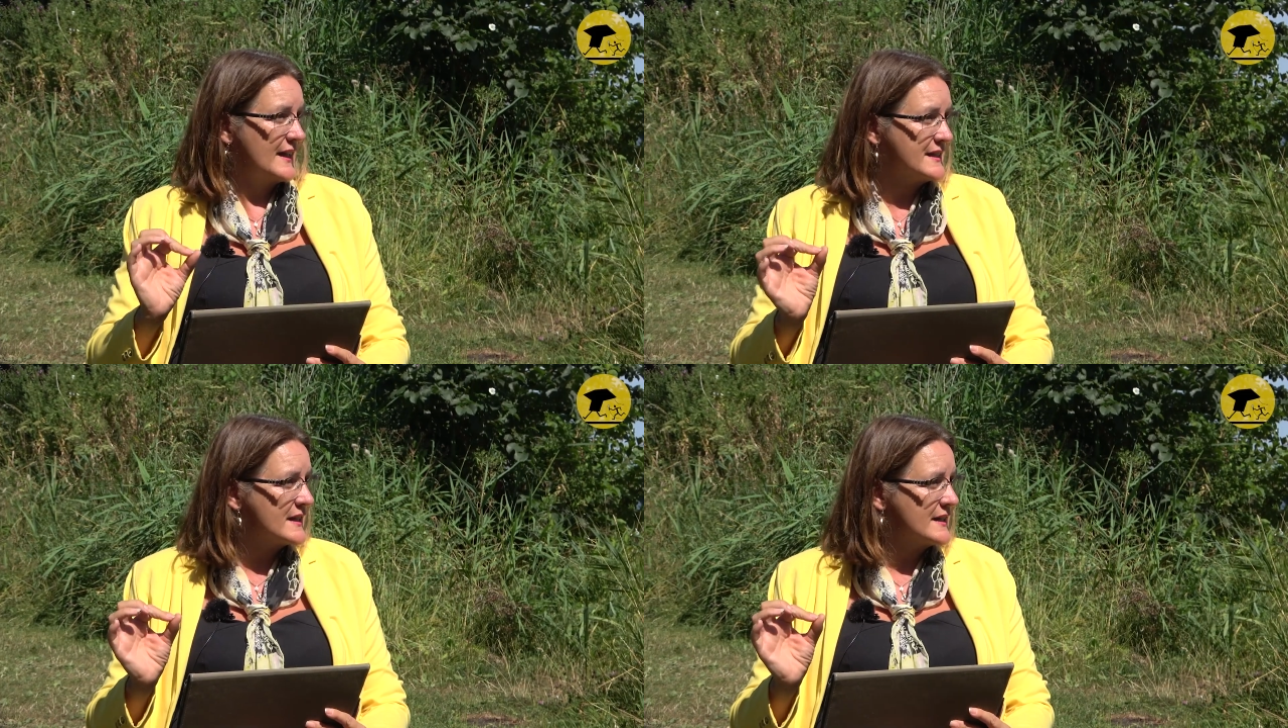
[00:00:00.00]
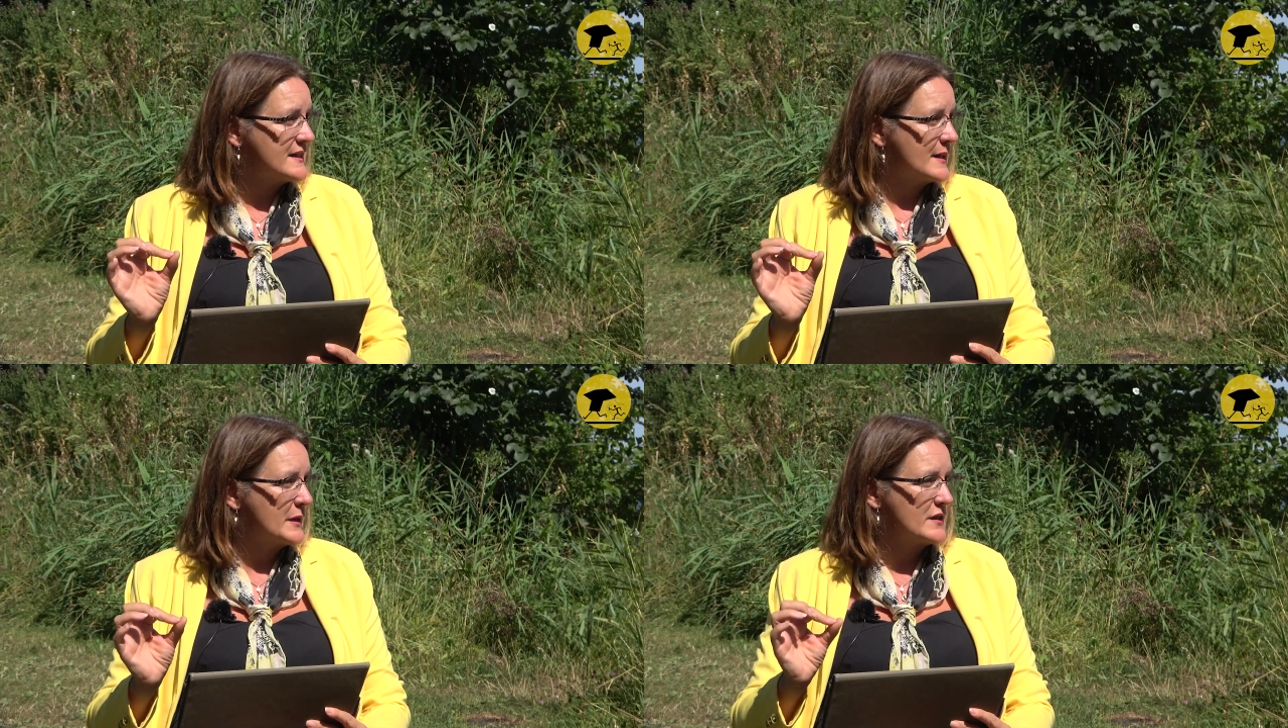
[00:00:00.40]

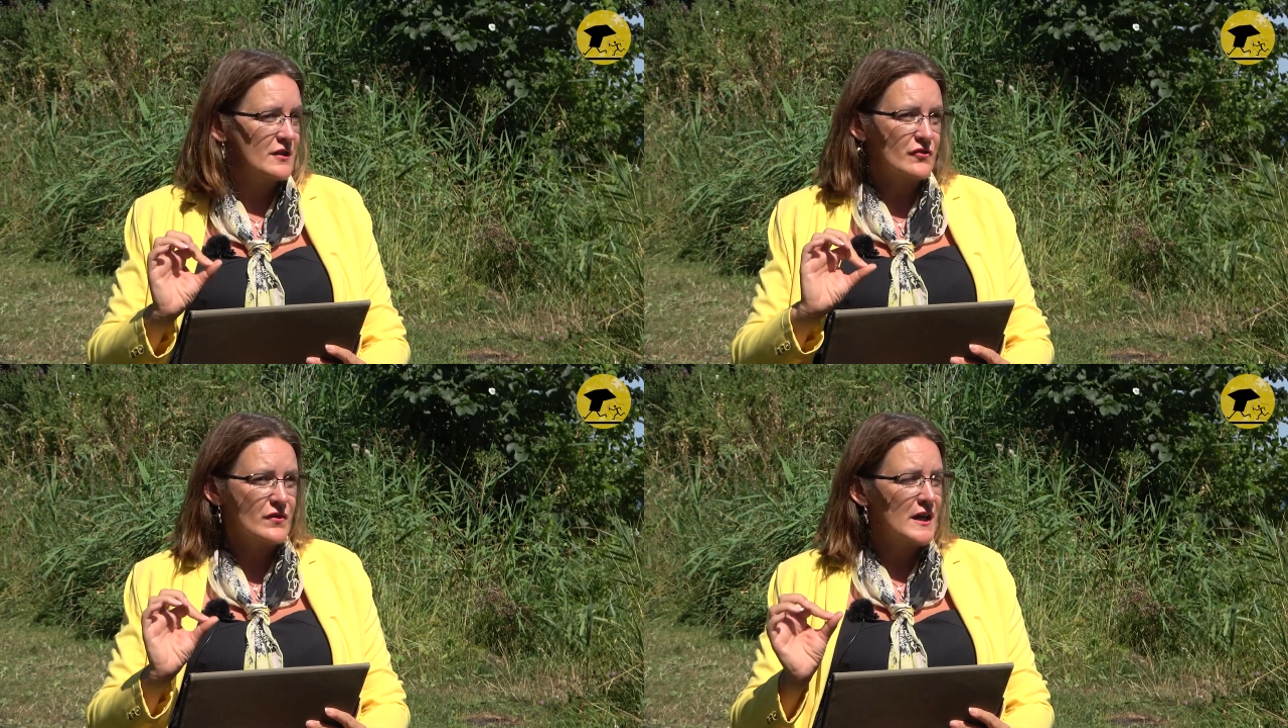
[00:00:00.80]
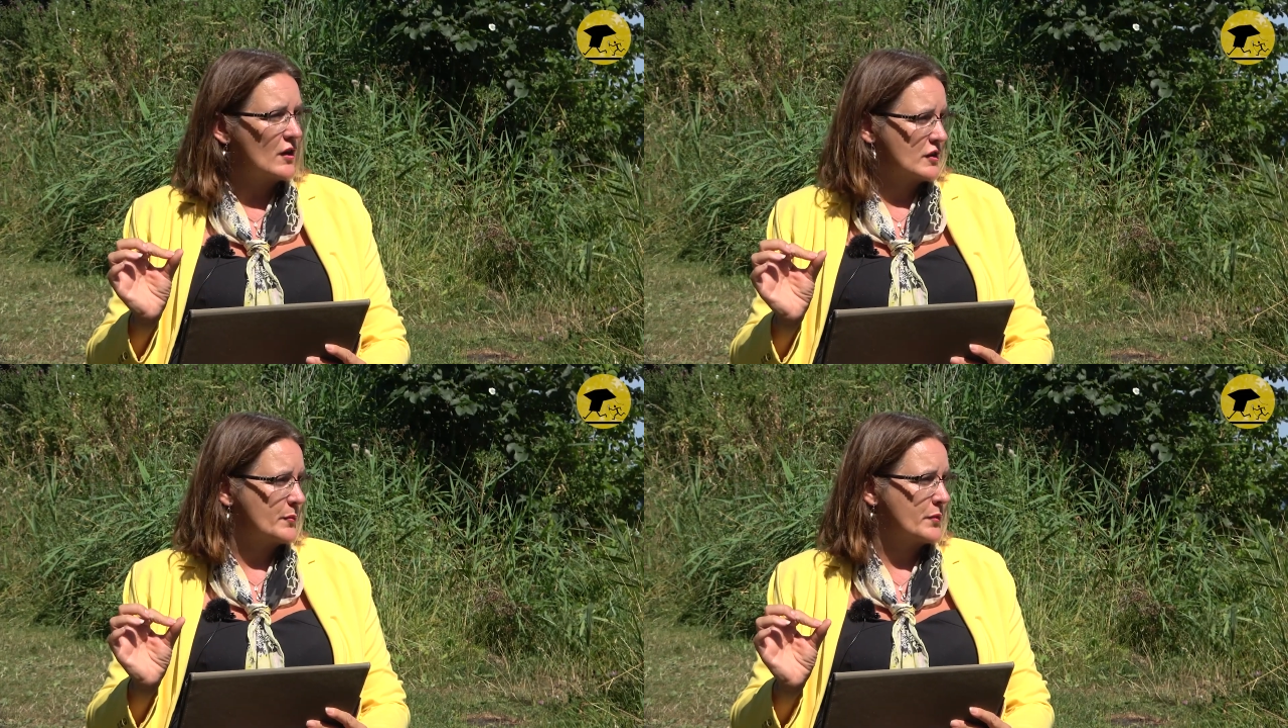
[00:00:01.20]
gaslighting, because it's really
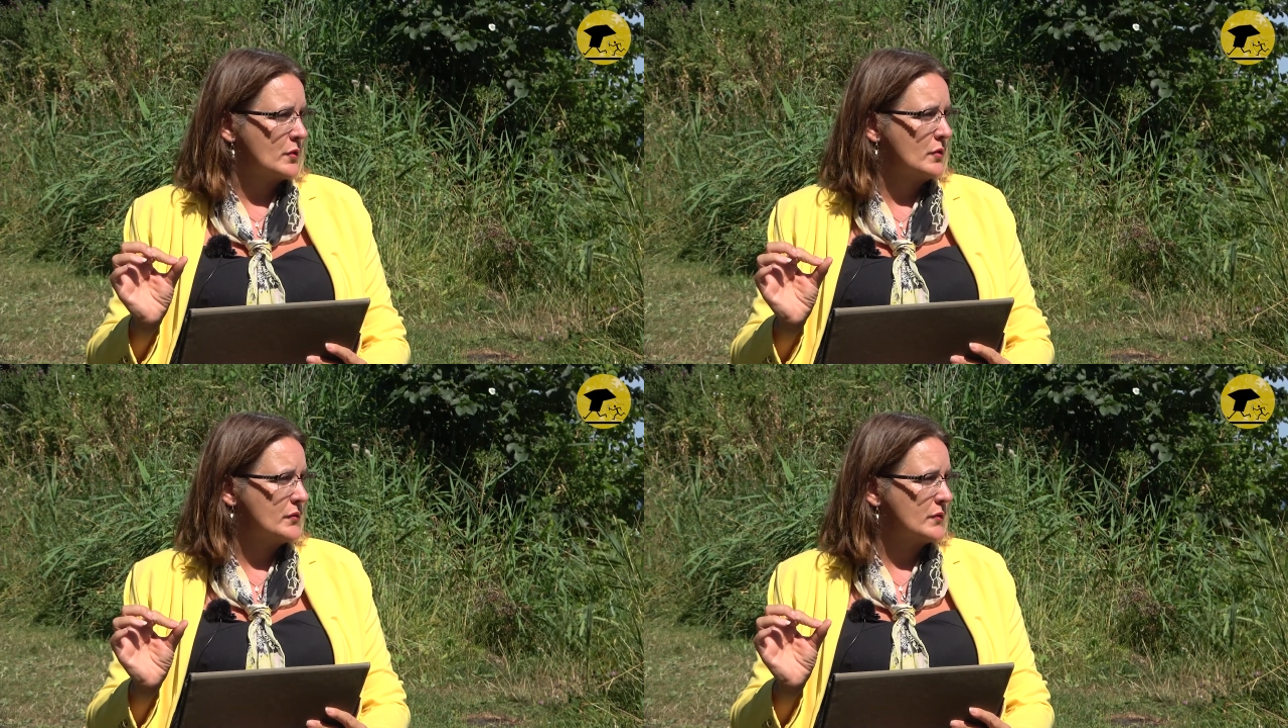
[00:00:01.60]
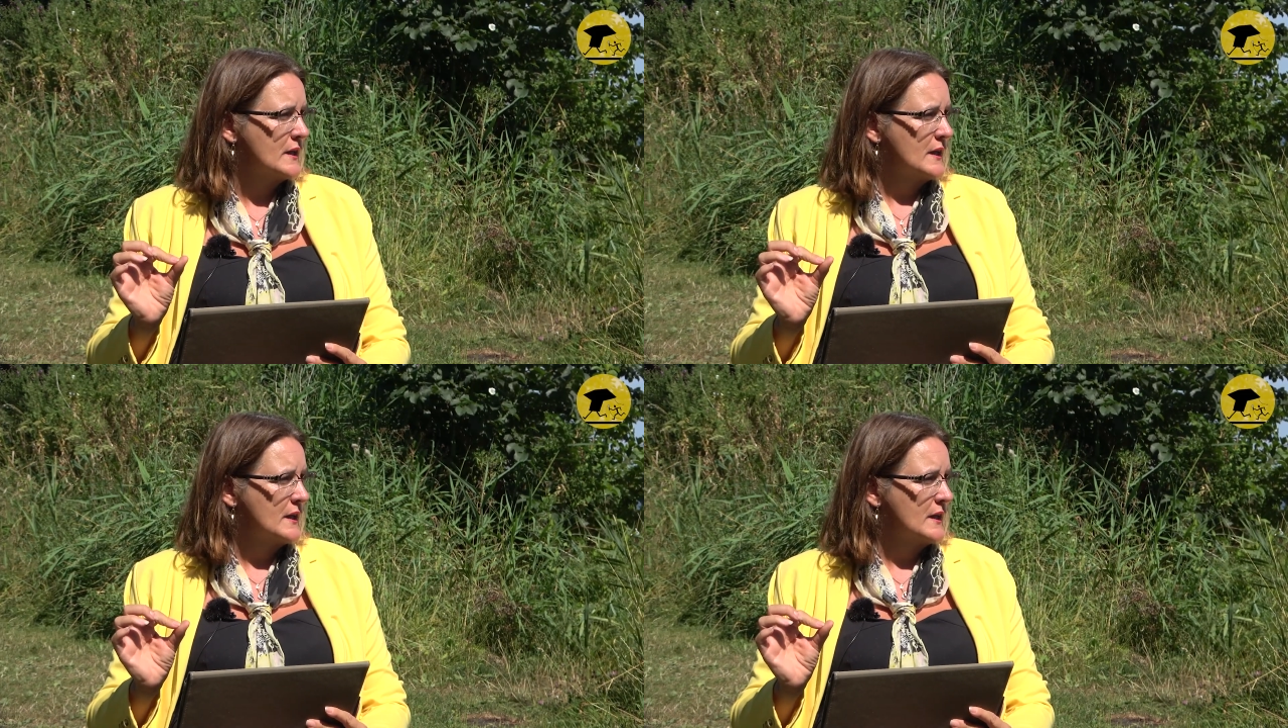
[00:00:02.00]
hard to prove,